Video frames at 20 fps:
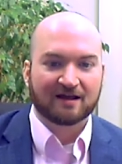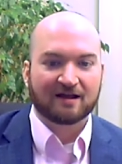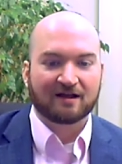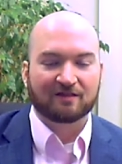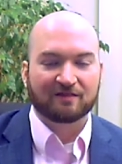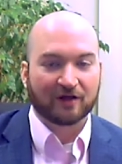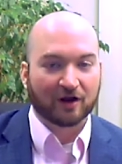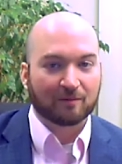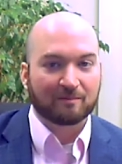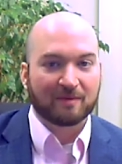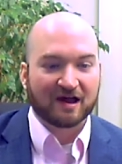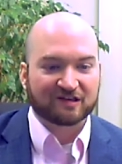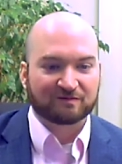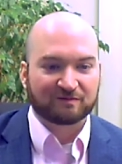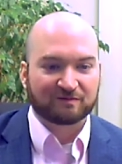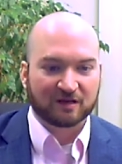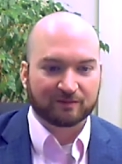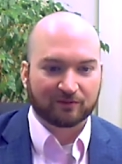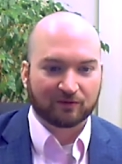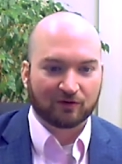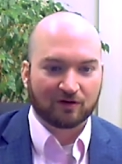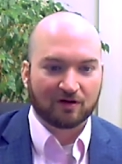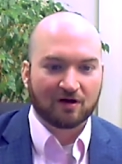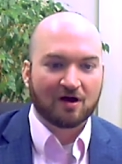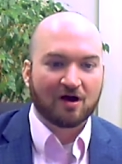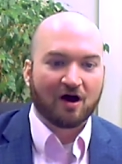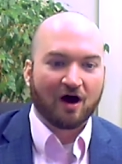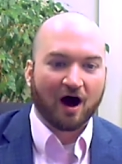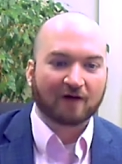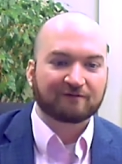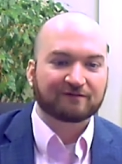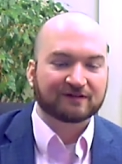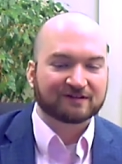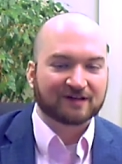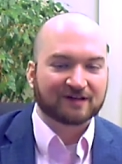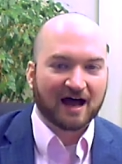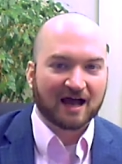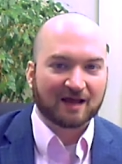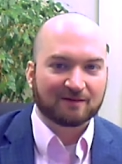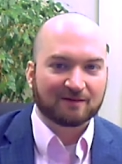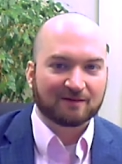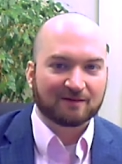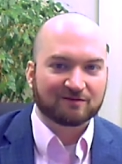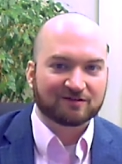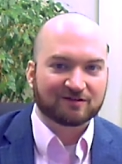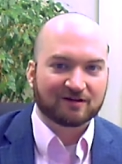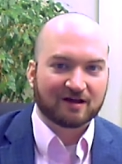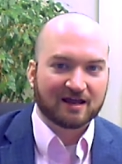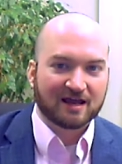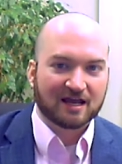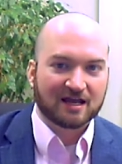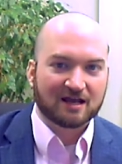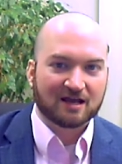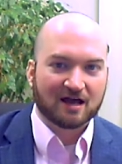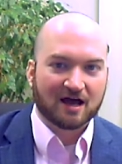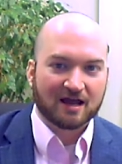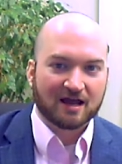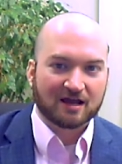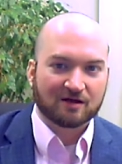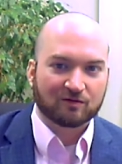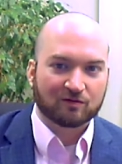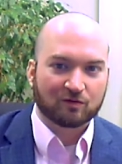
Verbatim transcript: their best people, oftentimes a, a,